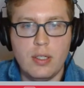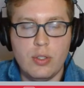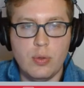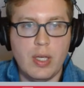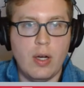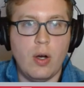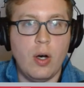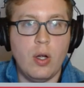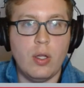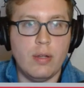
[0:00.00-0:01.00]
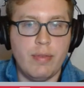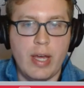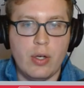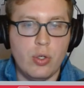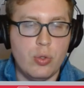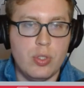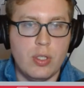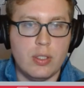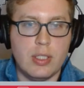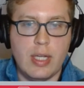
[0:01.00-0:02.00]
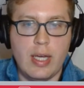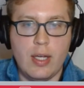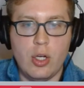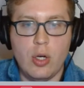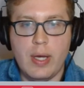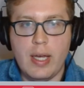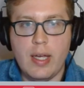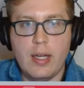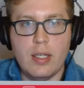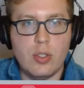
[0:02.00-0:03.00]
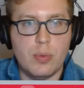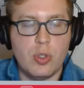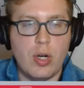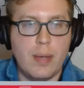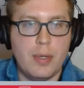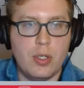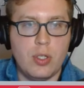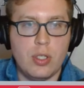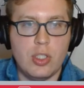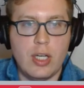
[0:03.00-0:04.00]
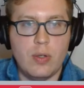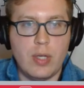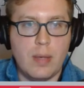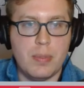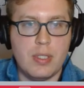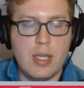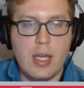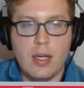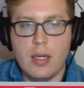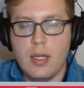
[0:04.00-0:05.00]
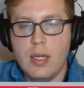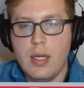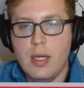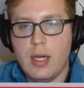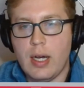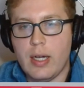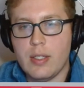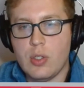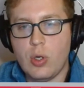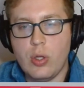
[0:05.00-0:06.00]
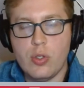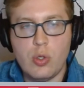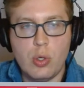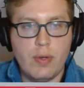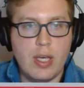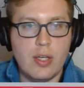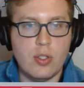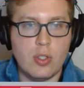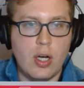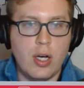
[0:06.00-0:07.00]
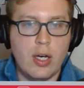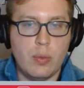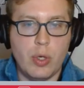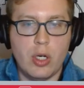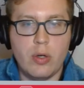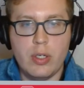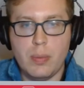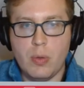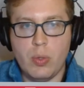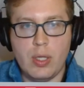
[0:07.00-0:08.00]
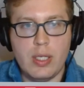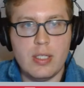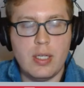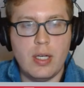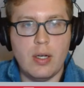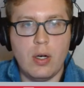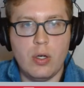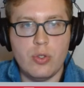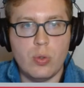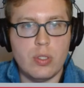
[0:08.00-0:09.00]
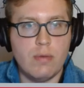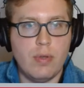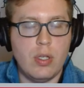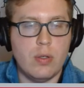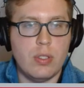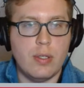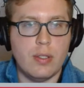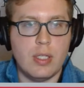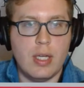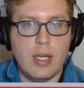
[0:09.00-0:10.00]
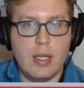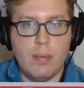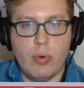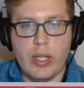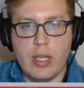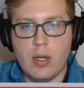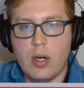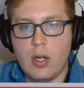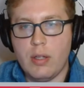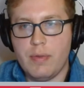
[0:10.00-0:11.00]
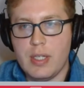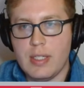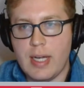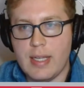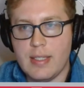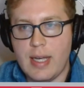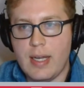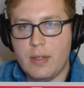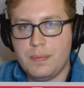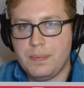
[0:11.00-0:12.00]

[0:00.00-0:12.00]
to get all of that news here today, go ahead, subscribe here to the channel, Campus to Canton. Turn those notifications on. We are going to be releasing all sorts of videos here today, breaking all of these guys down.